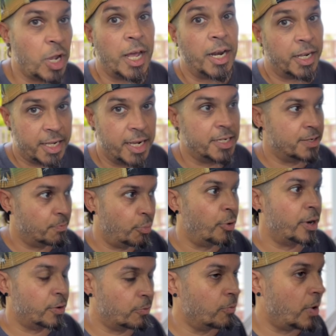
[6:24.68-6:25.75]
Kind of case in
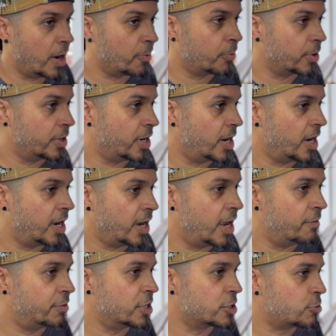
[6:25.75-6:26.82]
point why we
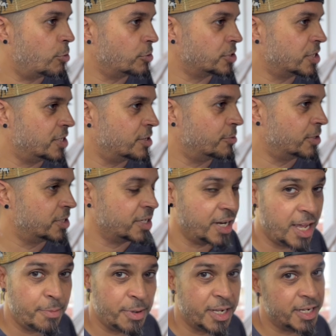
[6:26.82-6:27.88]
have this quote to deal with
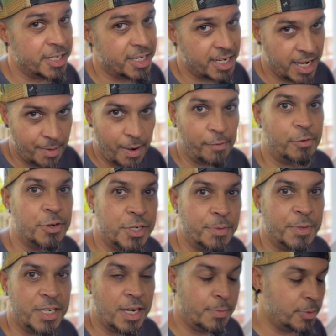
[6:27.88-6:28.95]
today, because he came after
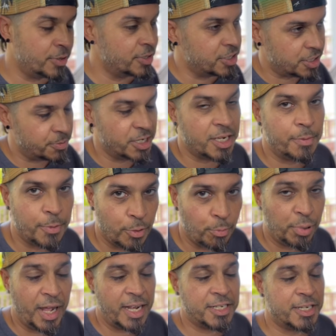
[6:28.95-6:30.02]
Jimmy Kimmel and Jimmy Kimmel
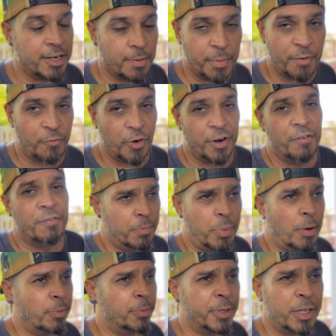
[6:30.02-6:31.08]
blasted him in front of
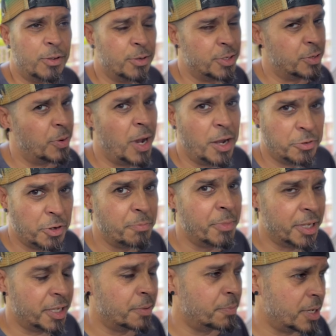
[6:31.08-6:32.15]
probably close to 100
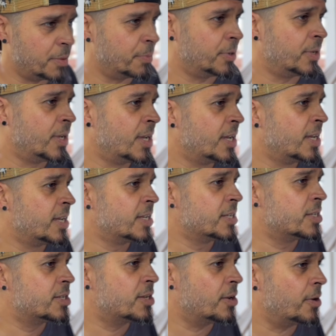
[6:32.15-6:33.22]
million people.
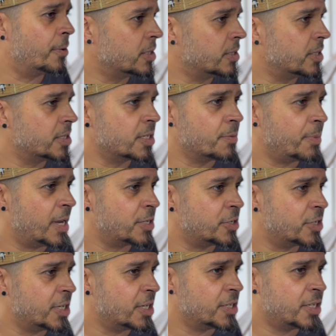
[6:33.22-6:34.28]
So, isn't it past
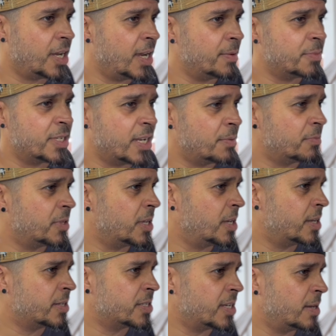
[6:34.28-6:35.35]
your jail time? Same
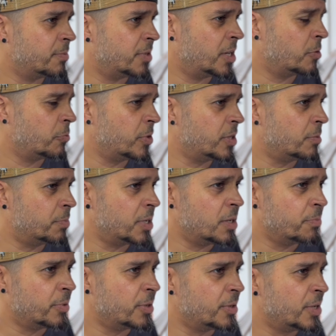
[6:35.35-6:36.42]
thing, we the
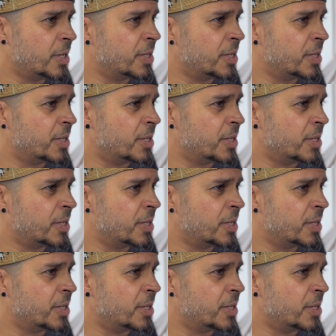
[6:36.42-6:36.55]
people.